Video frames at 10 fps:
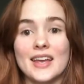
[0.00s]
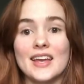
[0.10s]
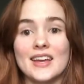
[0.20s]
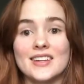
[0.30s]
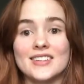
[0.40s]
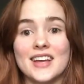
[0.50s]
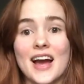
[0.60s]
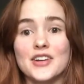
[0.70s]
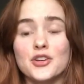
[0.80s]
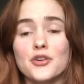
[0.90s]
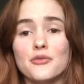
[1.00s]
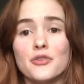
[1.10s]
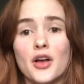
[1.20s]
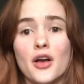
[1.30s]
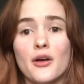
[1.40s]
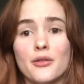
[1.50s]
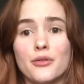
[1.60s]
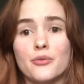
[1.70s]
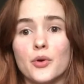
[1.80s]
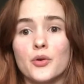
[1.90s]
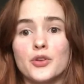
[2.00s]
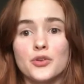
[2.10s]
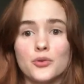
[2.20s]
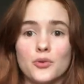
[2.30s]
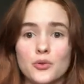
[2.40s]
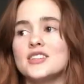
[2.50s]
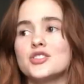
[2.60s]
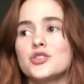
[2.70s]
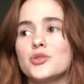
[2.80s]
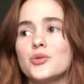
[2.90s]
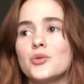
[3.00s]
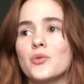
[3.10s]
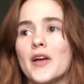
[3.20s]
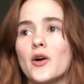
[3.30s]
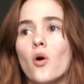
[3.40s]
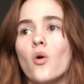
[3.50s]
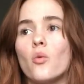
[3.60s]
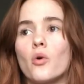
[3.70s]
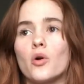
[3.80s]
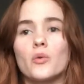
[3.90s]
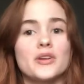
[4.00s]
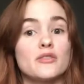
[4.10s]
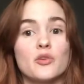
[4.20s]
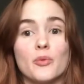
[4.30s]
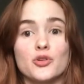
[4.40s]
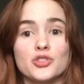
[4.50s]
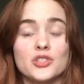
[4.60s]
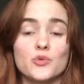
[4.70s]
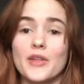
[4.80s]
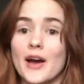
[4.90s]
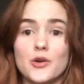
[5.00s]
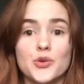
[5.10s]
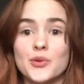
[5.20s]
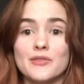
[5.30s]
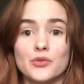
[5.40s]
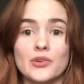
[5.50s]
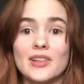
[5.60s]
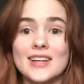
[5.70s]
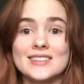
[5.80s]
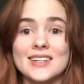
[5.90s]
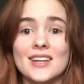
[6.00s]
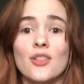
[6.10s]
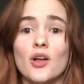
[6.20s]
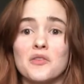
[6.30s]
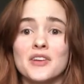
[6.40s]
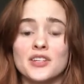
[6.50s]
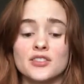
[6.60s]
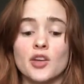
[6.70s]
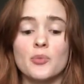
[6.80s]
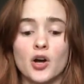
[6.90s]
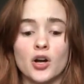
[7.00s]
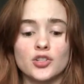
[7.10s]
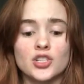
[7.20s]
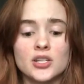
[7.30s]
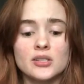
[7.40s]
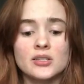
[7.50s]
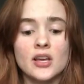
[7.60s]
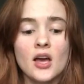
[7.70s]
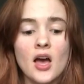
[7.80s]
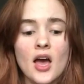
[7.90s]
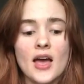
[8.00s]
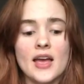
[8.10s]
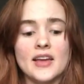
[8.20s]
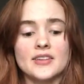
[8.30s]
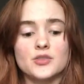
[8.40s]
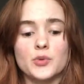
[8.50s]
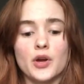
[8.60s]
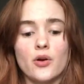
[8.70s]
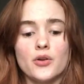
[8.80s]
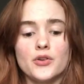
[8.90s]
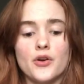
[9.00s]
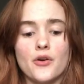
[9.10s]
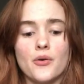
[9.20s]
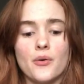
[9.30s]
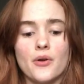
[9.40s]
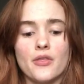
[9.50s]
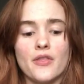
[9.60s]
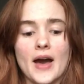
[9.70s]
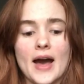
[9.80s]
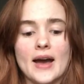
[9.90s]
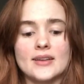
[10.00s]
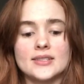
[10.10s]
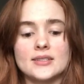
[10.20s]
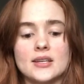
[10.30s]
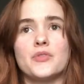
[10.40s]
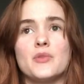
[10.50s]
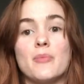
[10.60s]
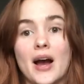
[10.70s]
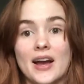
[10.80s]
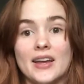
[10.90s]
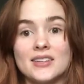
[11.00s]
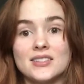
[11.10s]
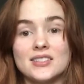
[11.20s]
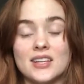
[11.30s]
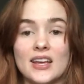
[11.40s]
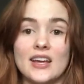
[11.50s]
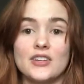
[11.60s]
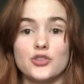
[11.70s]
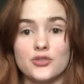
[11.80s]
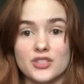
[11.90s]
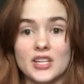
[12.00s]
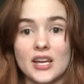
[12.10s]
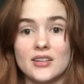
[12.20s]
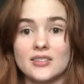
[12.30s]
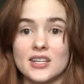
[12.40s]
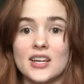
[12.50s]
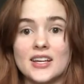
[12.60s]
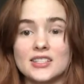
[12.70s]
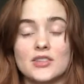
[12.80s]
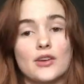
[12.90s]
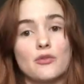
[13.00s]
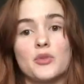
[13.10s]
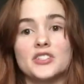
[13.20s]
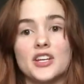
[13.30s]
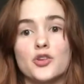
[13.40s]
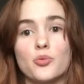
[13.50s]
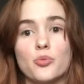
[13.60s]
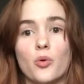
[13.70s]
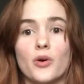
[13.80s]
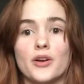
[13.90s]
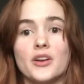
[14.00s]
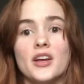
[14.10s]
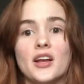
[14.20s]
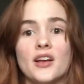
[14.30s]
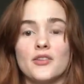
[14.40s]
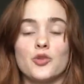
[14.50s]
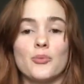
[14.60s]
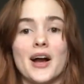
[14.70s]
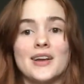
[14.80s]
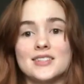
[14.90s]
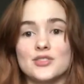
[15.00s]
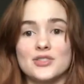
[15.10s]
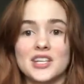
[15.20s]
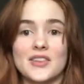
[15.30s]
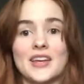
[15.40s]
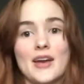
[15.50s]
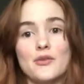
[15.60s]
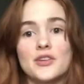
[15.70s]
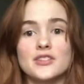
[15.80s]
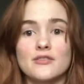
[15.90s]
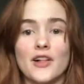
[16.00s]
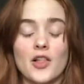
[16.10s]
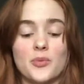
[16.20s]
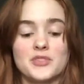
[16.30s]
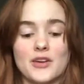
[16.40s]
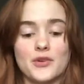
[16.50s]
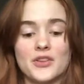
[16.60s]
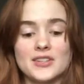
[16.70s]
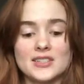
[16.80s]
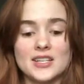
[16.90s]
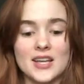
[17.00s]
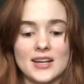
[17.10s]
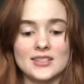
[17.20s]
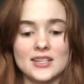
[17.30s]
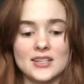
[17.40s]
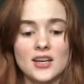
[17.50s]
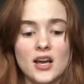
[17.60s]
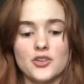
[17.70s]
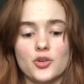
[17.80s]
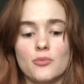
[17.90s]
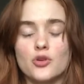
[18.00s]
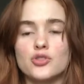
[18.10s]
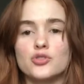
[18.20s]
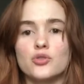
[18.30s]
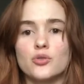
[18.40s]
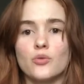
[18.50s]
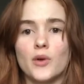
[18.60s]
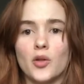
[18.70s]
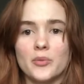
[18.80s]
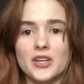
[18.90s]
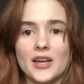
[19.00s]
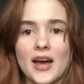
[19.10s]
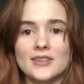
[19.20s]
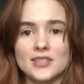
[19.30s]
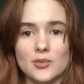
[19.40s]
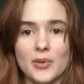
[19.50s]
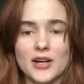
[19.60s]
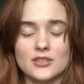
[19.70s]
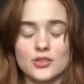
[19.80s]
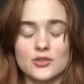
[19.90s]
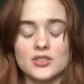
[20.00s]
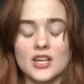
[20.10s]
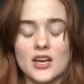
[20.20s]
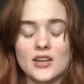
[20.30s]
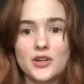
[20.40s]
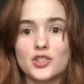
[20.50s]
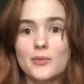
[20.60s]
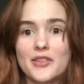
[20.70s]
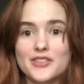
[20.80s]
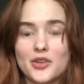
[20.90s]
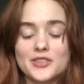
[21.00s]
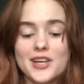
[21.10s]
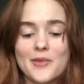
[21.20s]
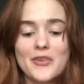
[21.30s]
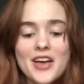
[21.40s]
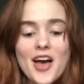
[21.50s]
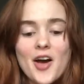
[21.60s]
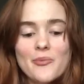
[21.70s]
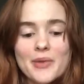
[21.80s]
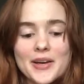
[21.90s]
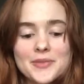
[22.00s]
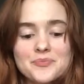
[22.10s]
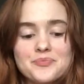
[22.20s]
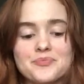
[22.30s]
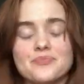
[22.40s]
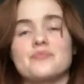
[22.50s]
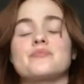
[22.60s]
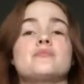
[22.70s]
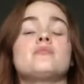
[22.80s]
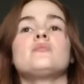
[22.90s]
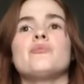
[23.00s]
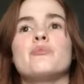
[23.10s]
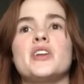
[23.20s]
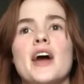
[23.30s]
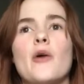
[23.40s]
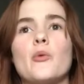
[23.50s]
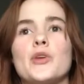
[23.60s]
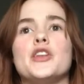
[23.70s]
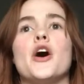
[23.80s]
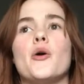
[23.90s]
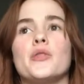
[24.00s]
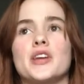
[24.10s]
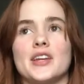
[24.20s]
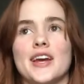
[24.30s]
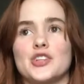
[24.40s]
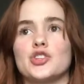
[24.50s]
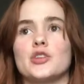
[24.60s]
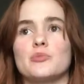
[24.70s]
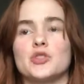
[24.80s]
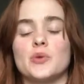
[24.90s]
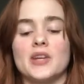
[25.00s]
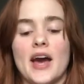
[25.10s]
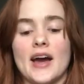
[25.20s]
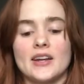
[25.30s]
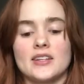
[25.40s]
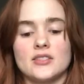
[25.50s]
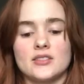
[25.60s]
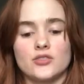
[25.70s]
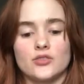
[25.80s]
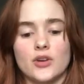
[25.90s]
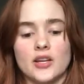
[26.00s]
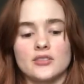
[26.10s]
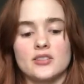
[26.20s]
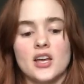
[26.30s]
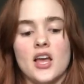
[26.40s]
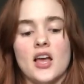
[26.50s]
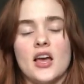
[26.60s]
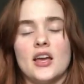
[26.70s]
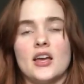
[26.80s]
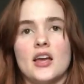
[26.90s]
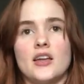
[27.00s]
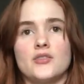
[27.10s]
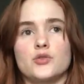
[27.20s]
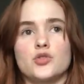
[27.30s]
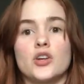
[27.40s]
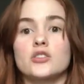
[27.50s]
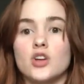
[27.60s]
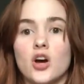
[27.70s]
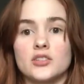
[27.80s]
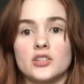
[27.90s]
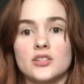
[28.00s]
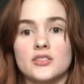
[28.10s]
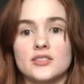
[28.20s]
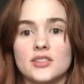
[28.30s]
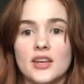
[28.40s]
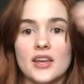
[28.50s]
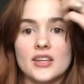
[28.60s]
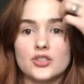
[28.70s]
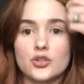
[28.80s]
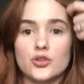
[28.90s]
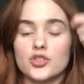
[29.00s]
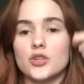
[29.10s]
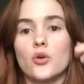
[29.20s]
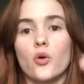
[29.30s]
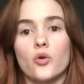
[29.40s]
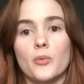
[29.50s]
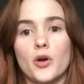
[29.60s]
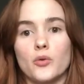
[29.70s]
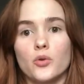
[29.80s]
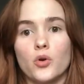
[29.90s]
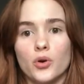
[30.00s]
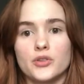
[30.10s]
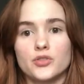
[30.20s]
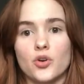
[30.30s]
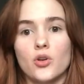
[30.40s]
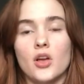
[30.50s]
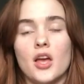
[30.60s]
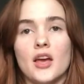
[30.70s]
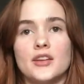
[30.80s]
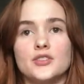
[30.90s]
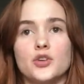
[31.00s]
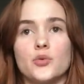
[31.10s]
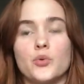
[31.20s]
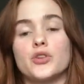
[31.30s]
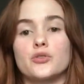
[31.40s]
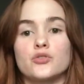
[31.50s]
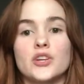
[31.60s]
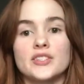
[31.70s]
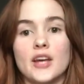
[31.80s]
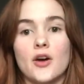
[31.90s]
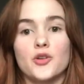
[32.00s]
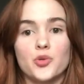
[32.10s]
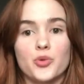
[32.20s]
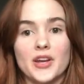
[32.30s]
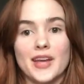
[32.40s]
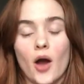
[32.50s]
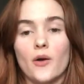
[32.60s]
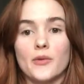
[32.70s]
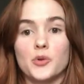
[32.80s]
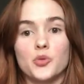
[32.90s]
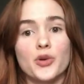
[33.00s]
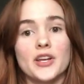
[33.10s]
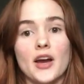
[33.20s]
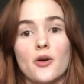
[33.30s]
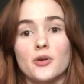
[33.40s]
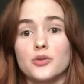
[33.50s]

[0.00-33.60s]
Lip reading: can kind of throw you into like a whole whirlwind of emotions without you even realizing it. A lot of it is subconscious. And we all know that the mind and your skin is connected. Like from the day you're born, your mind and your skin, like everything develops, everything's connected, and your emotional well-being has an impact on your skin. I talk about this all the time. But now we know the connection between acne and stress. And stress causes a surge in the hormone cortisol. And so when you're stressed out, you break out. And then when you break out,